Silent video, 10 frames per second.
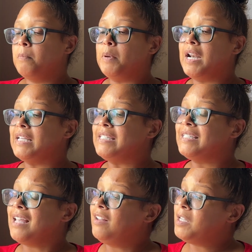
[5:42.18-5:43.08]
But I
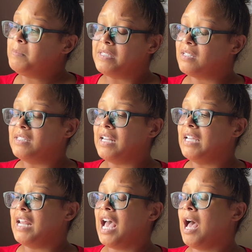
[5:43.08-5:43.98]
seldom
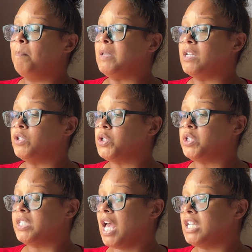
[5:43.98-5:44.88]
sustain happiness
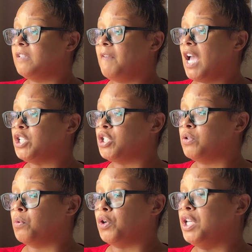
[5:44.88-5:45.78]
or
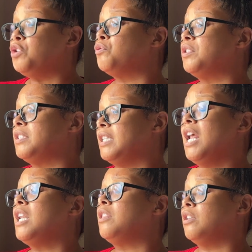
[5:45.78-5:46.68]
satisfaction or interest in
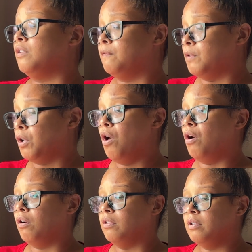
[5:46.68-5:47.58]
anything for
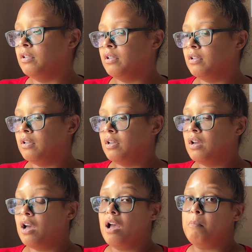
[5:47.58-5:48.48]
long.
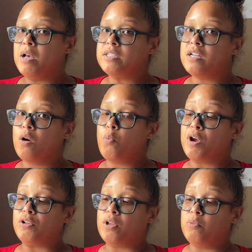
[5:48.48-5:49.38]
I must not
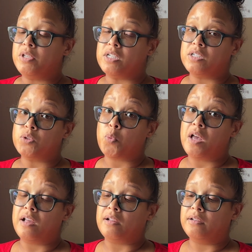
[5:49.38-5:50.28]
wear loneliness
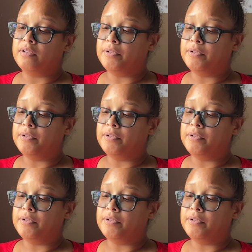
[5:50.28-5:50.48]
well.